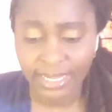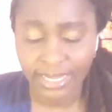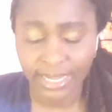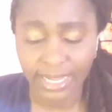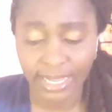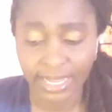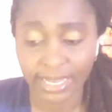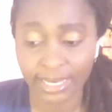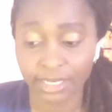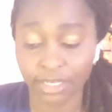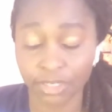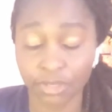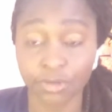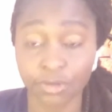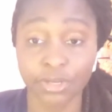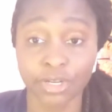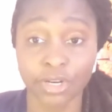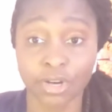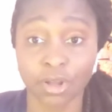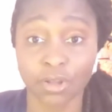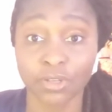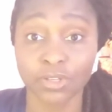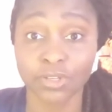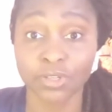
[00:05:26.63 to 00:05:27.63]
And you can
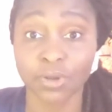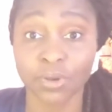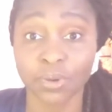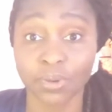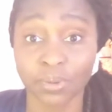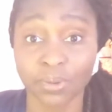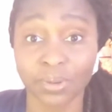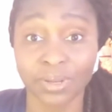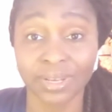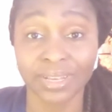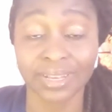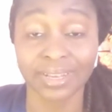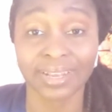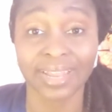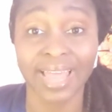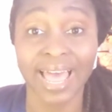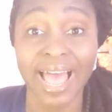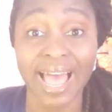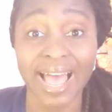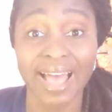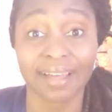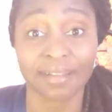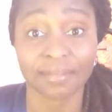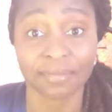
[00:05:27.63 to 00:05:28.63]
also
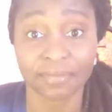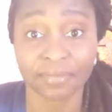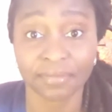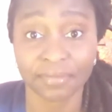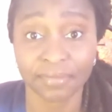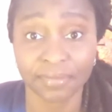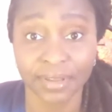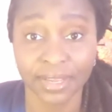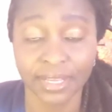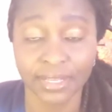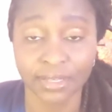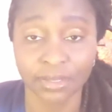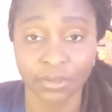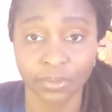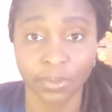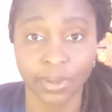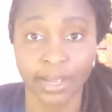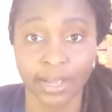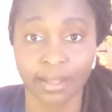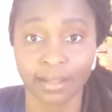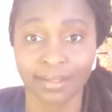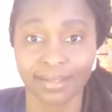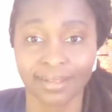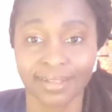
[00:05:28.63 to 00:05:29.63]
laugh as
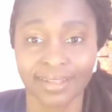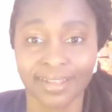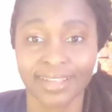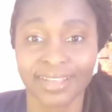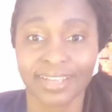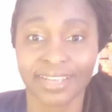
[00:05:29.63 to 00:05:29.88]
well,